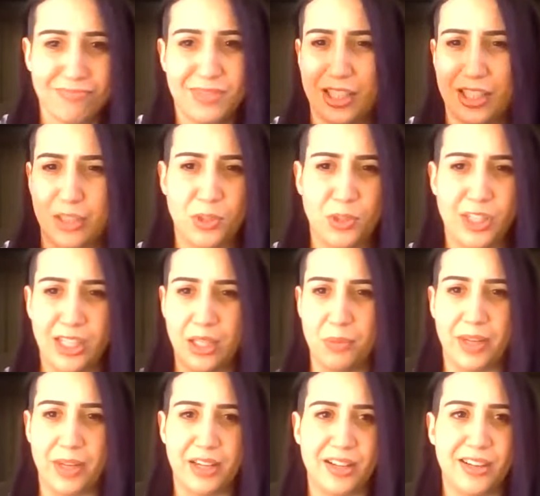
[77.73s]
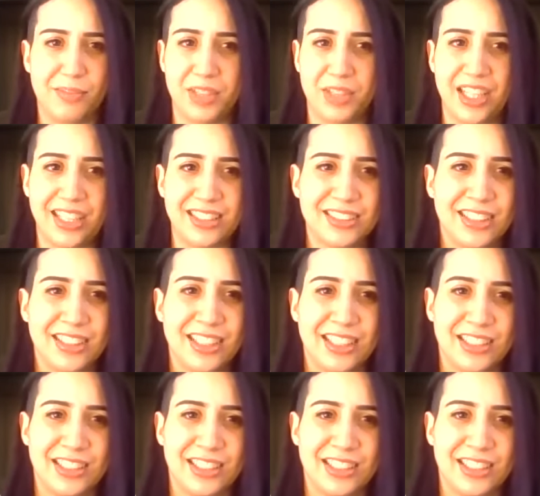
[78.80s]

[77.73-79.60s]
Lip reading: their community a better place.